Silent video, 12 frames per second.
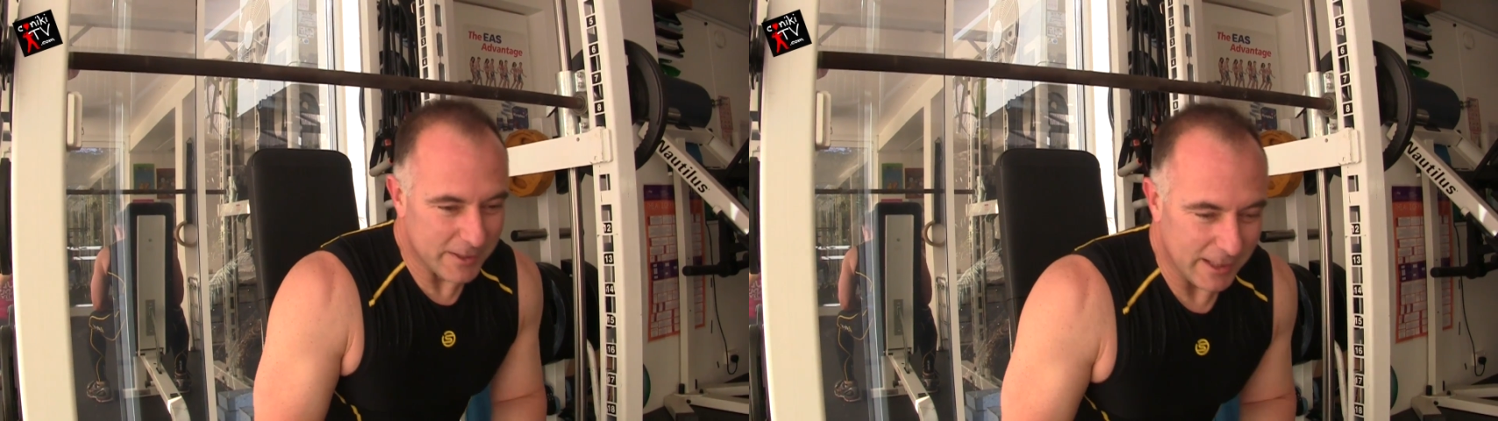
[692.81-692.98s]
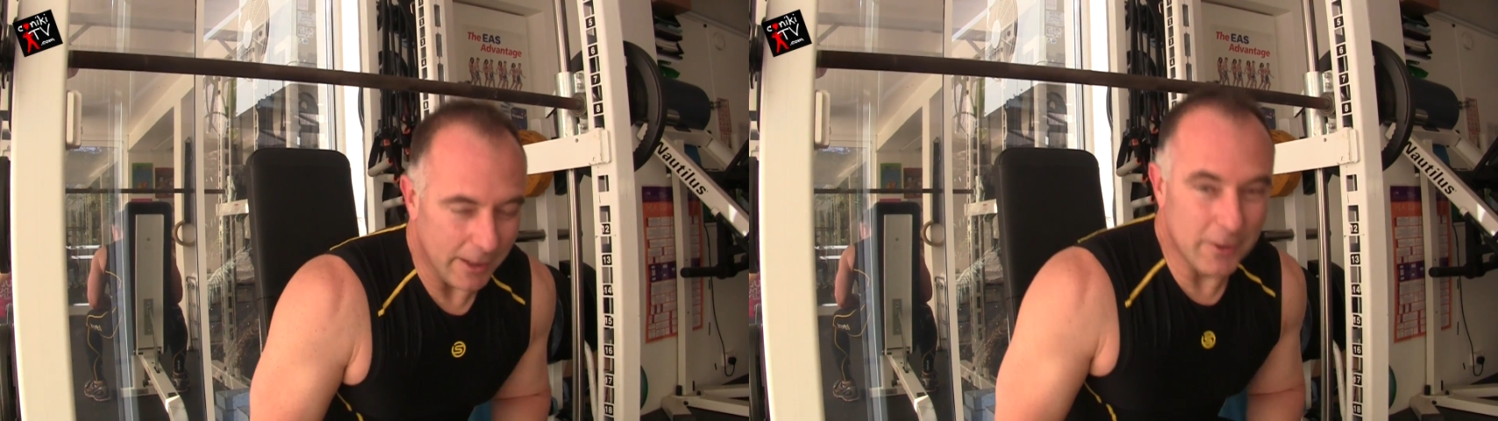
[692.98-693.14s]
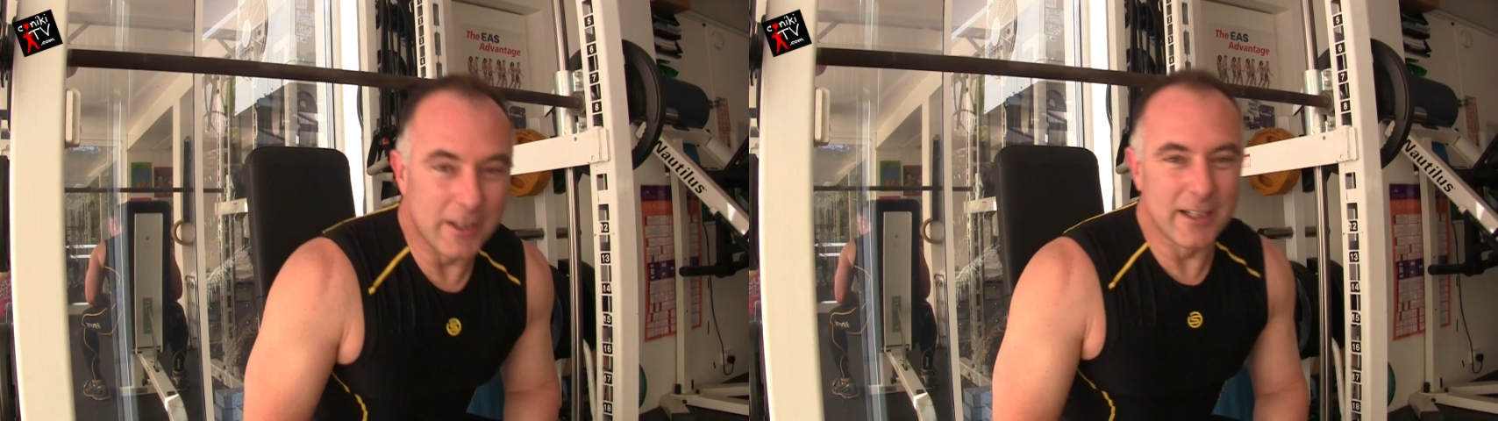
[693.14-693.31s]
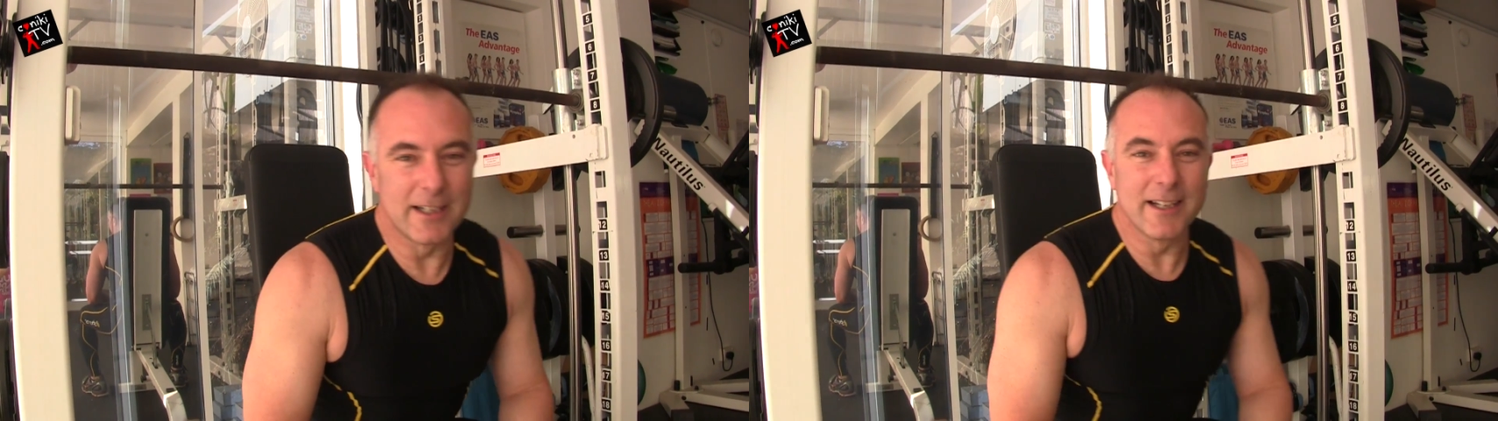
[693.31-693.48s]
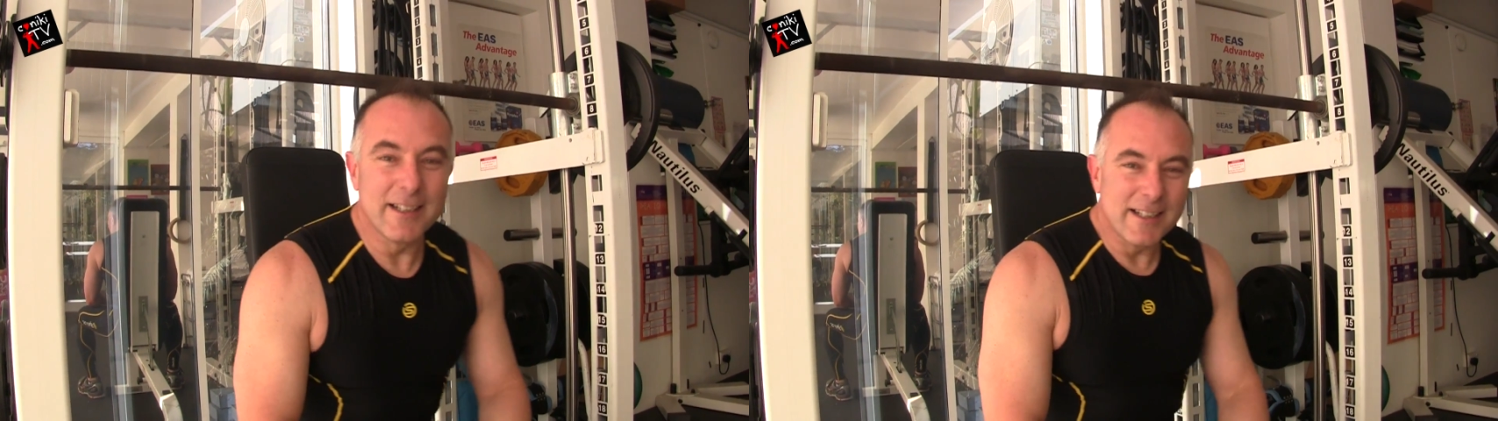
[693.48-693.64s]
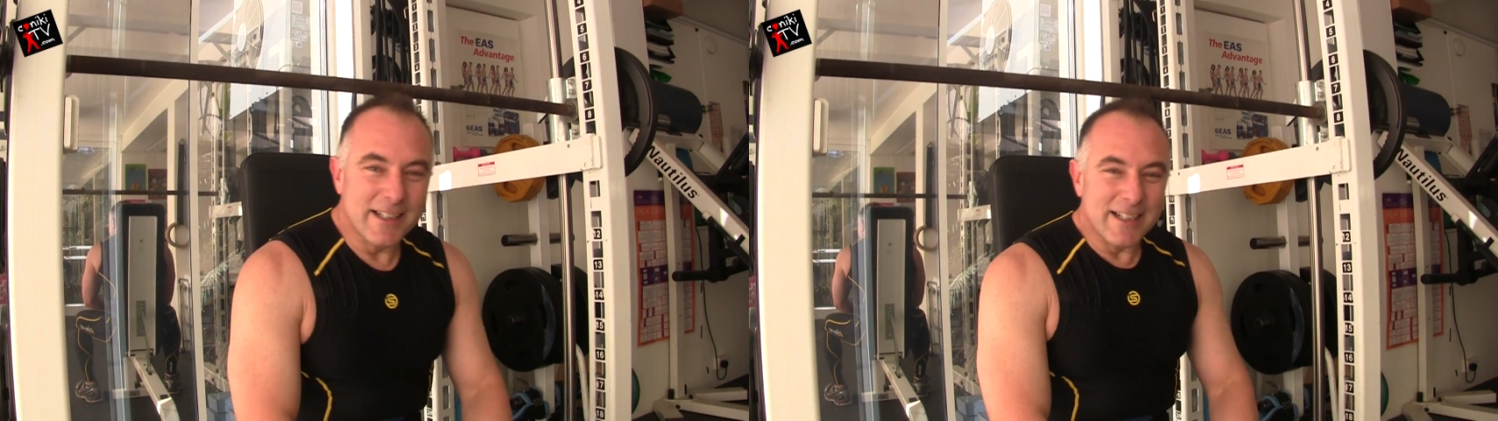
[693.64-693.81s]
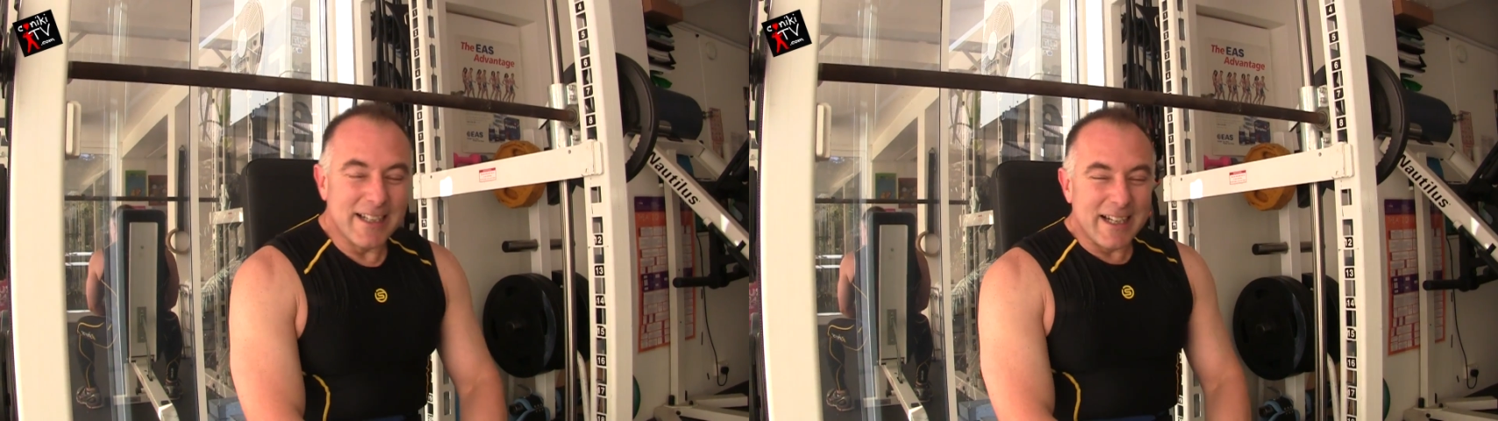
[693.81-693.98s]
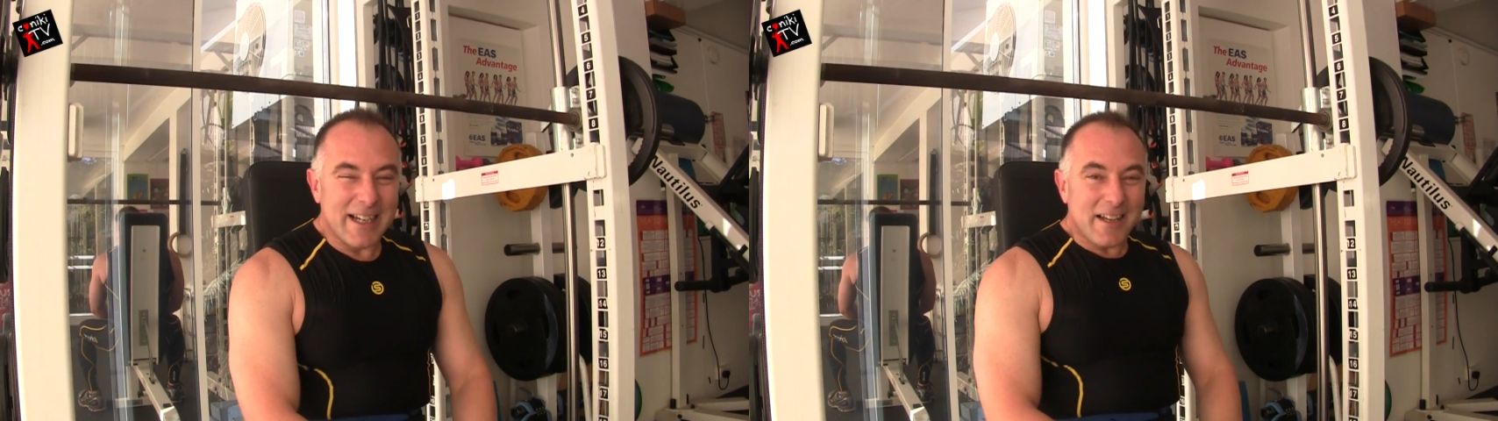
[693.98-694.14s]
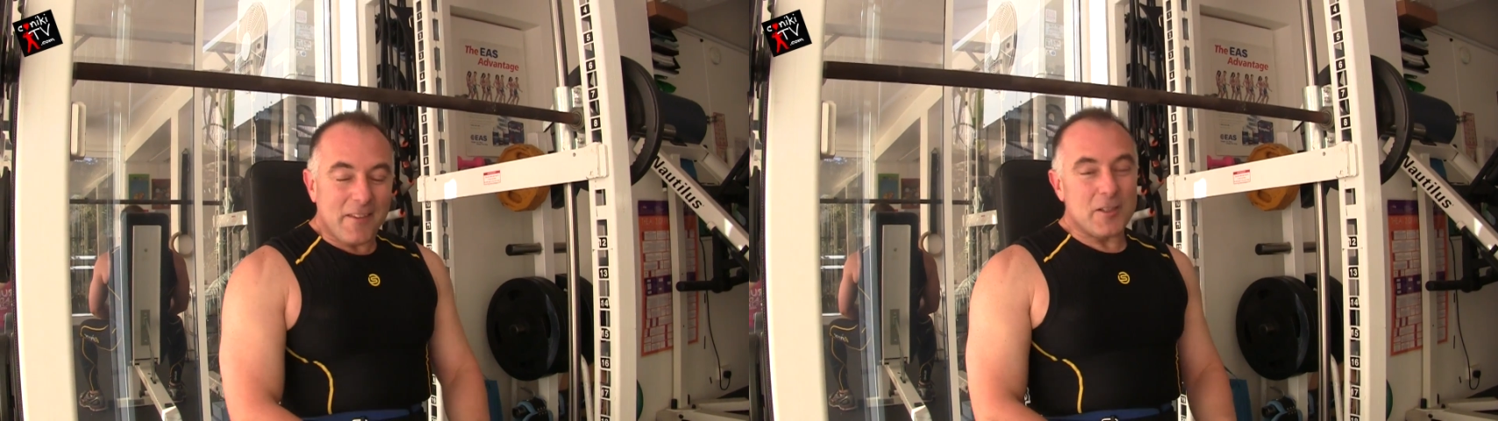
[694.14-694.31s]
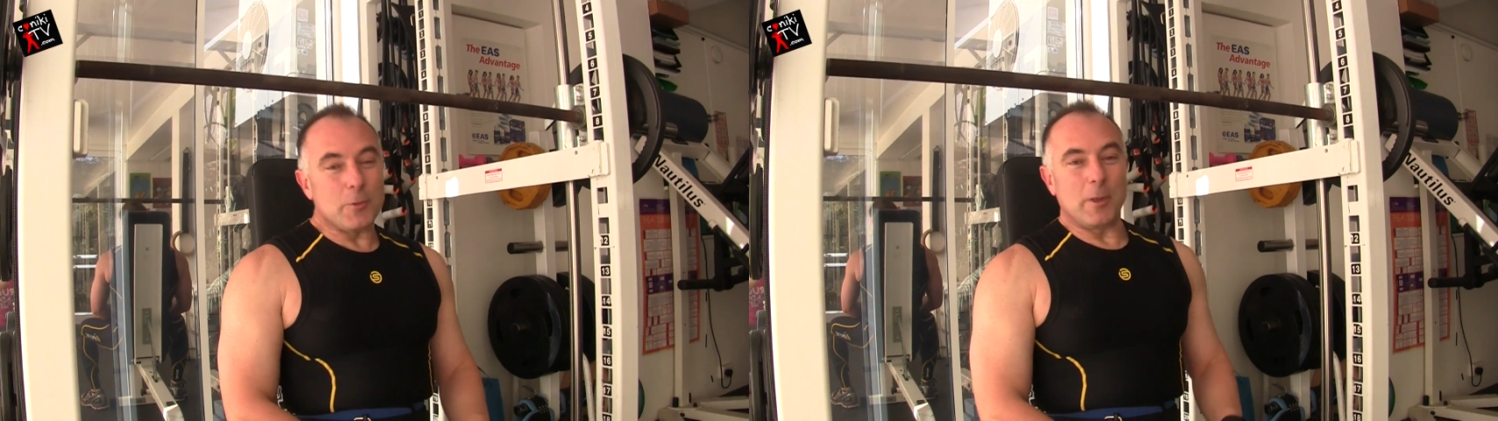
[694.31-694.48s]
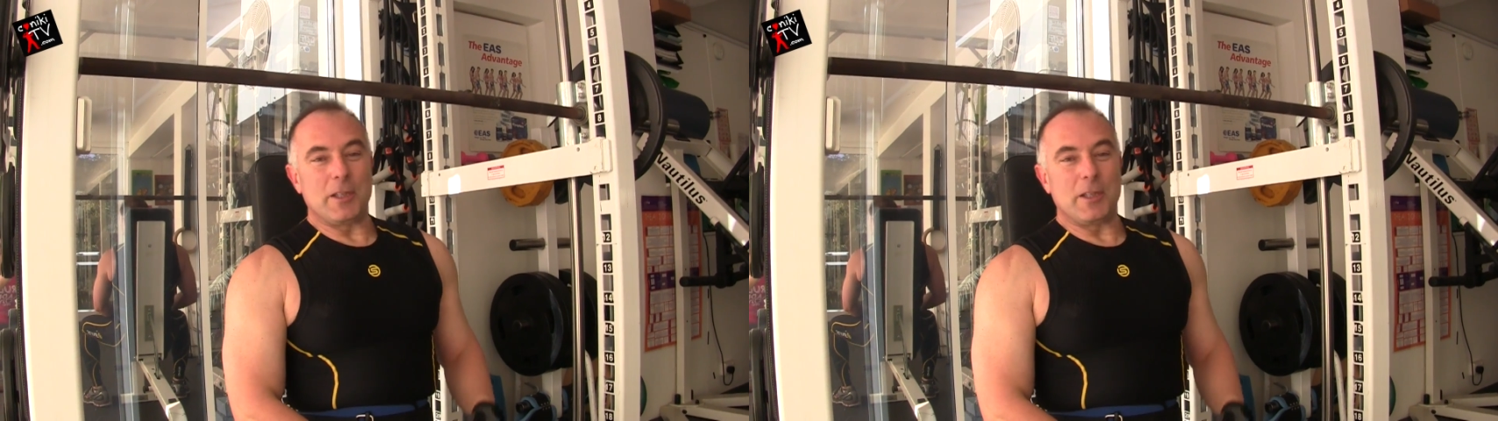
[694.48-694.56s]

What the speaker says: so that's